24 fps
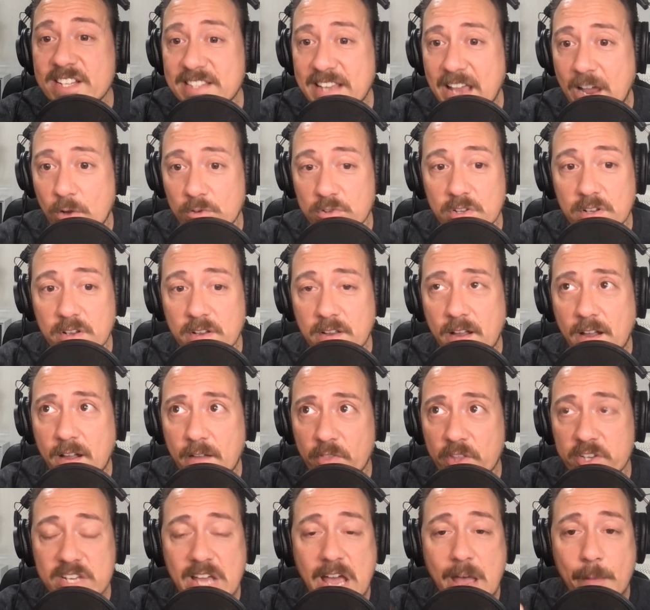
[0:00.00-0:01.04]
out.
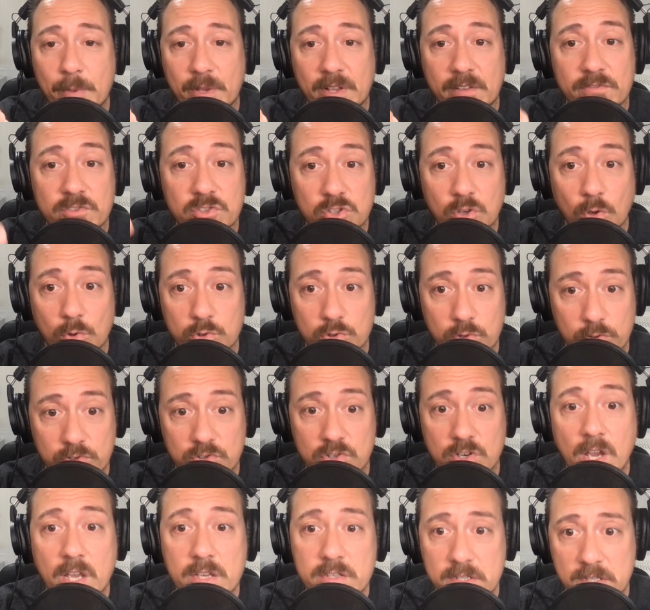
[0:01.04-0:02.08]
The topic of social
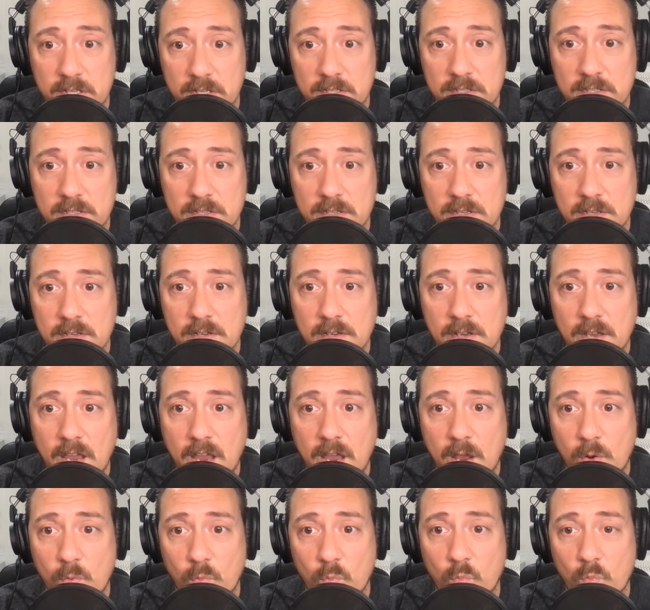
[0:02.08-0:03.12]
justice
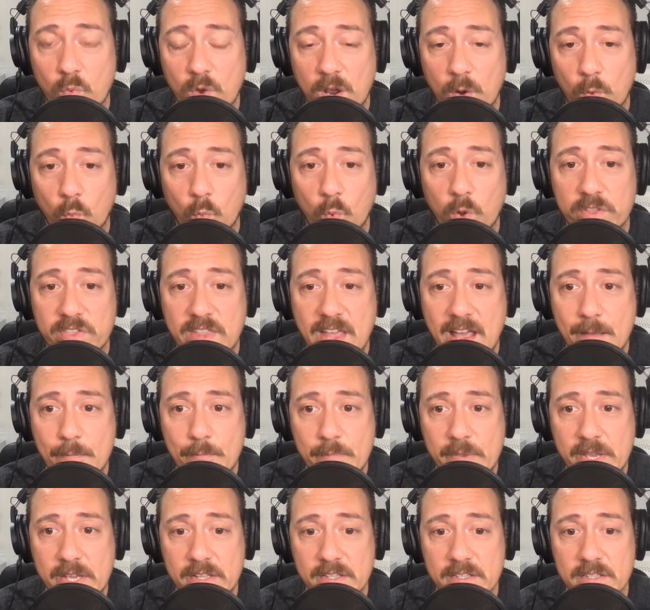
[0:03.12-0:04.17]
and what that
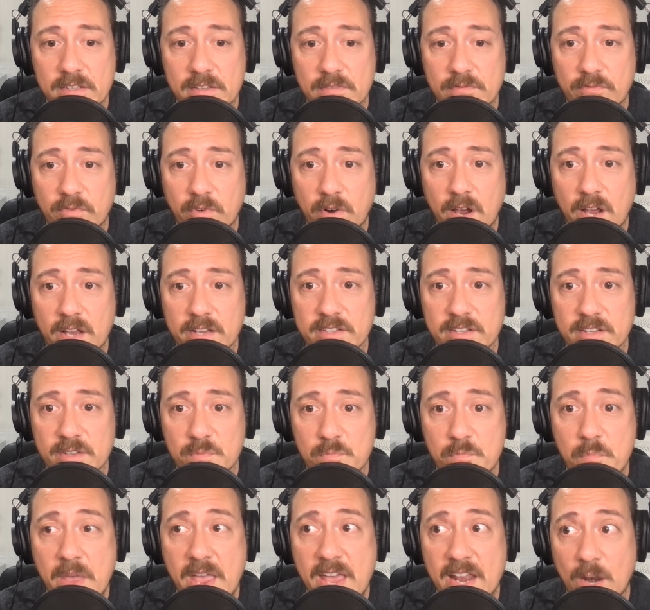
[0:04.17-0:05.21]
means for us
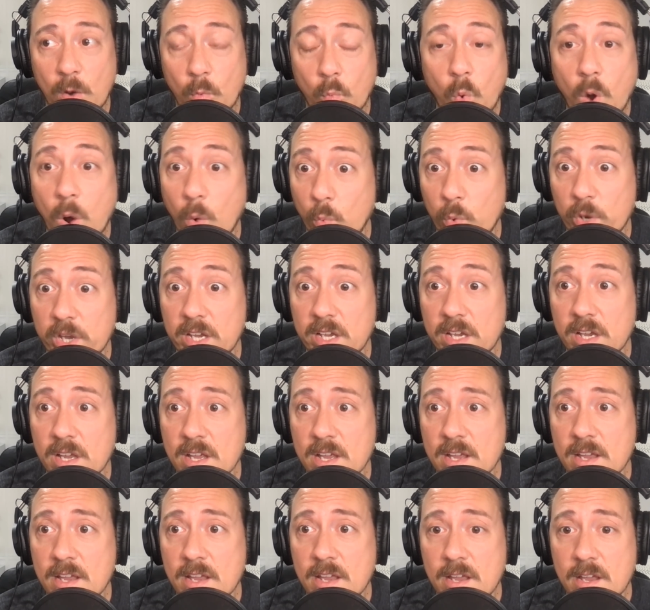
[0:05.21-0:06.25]
as men, and
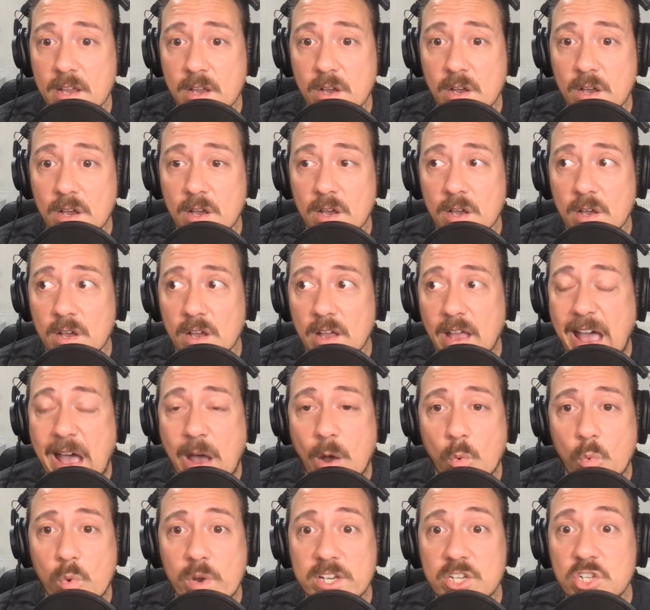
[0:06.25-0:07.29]

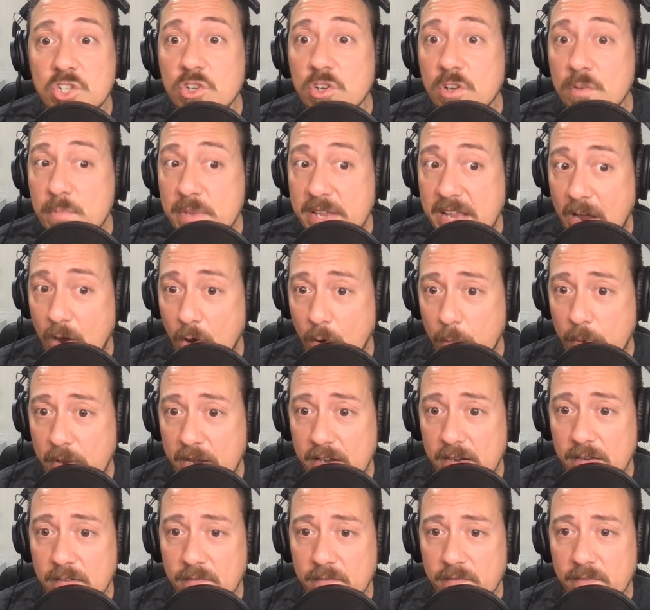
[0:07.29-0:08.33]
how we should be
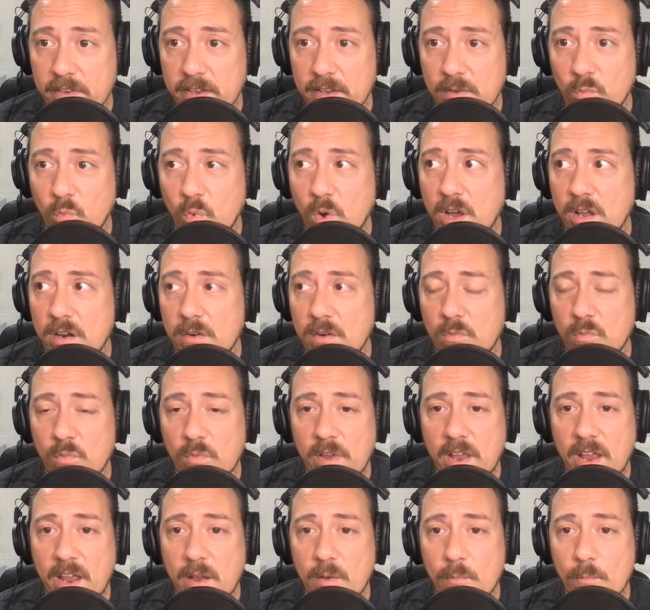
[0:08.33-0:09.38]
helping, and what
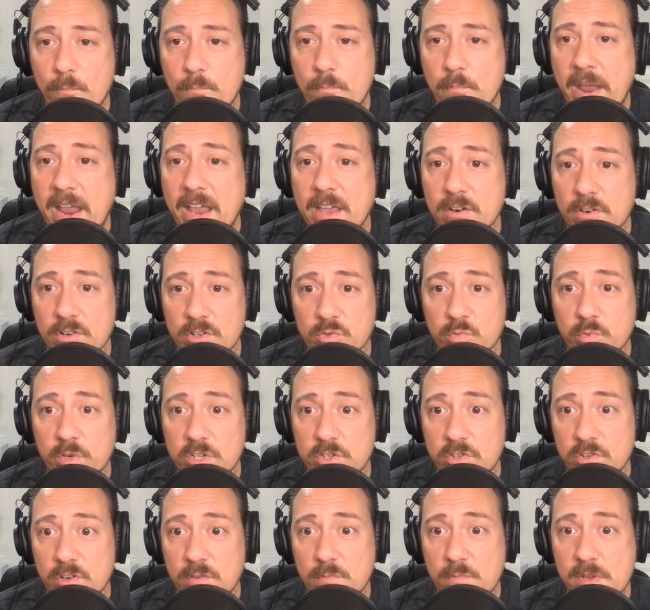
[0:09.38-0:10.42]
manners we
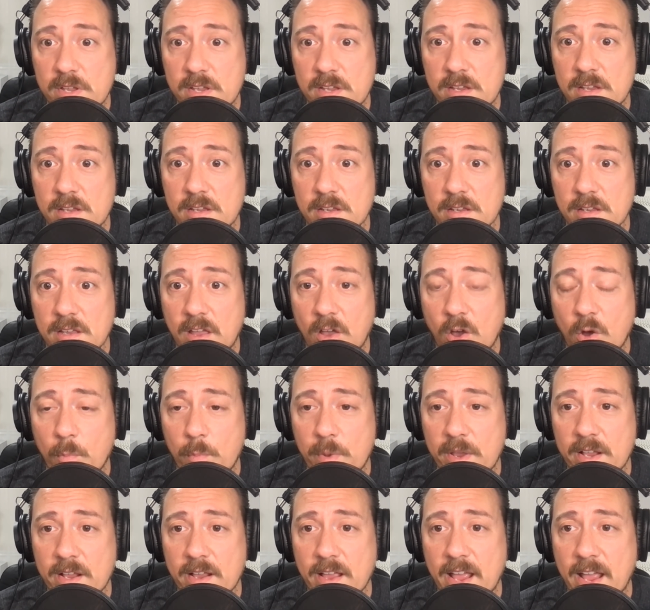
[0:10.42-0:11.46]
should be
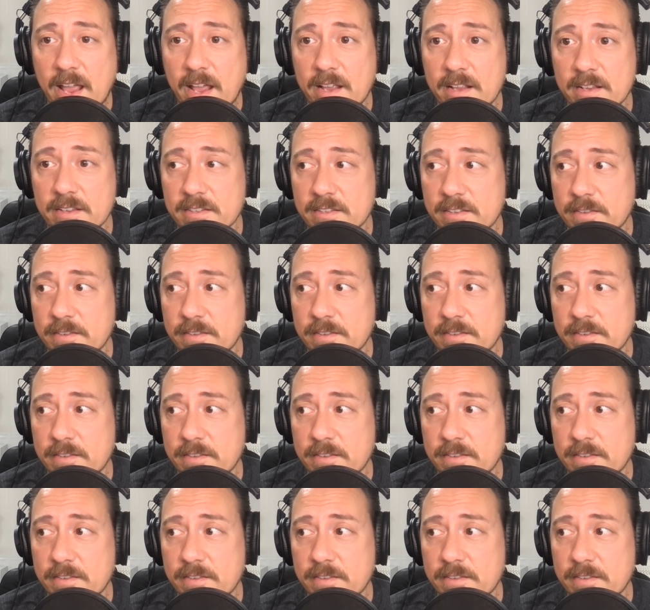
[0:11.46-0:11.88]
helping as